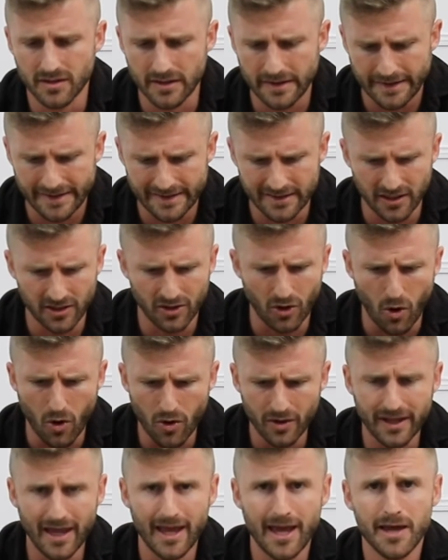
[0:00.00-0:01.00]
In a
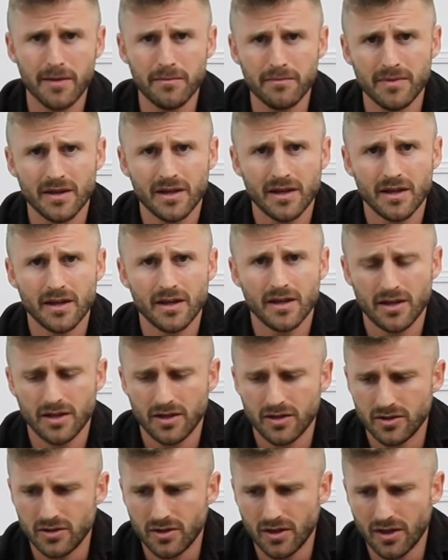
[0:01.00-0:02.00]
long game,
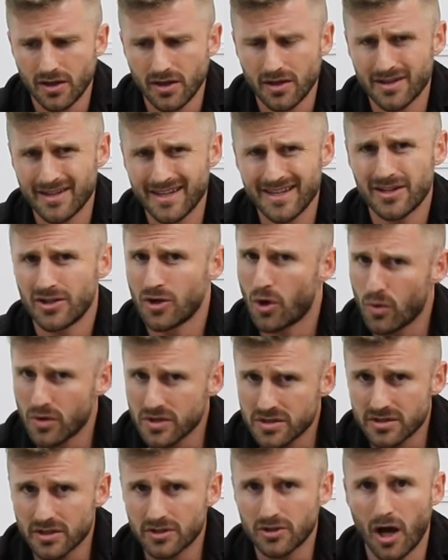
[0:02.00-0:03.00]
it
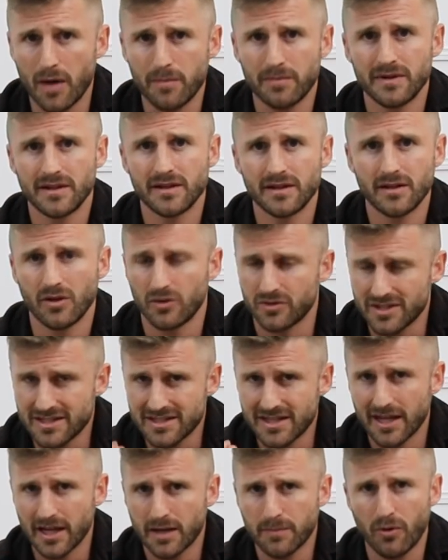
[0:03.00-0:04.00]
lowers the doubling or the
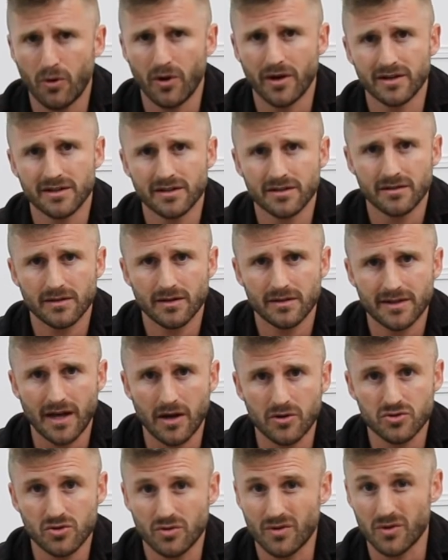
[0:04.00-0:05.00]
take point
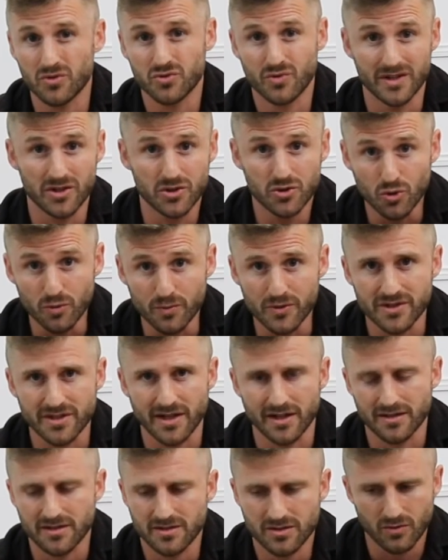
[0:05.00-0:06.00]
down to around
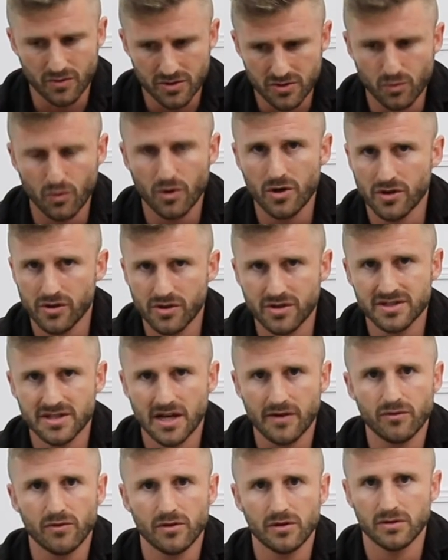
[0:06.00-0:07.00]
22%. So it's worth
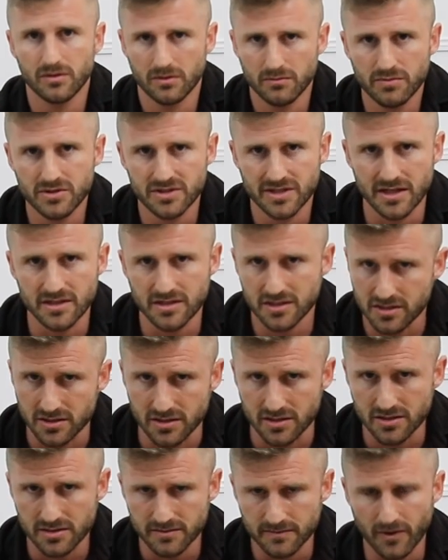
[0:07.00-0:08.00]
several
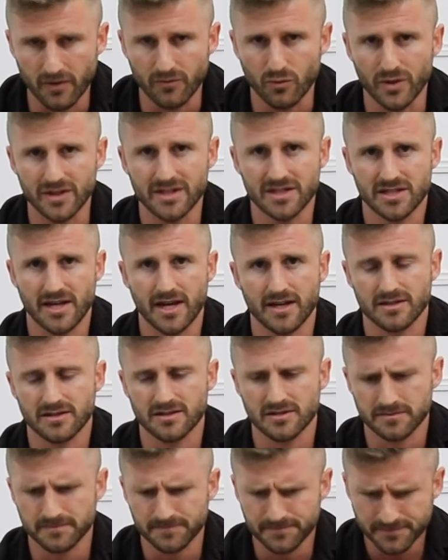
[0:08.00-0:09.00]
percentages of winning
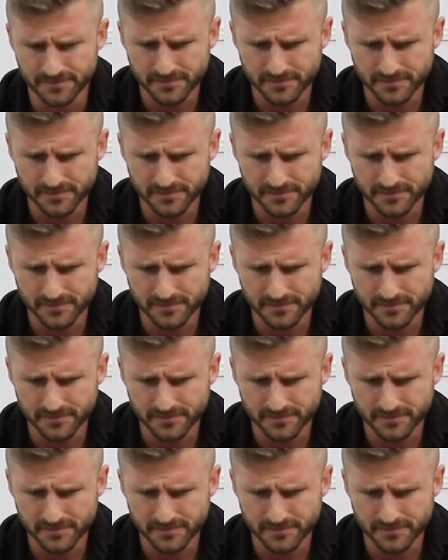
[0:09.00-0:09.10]
chances.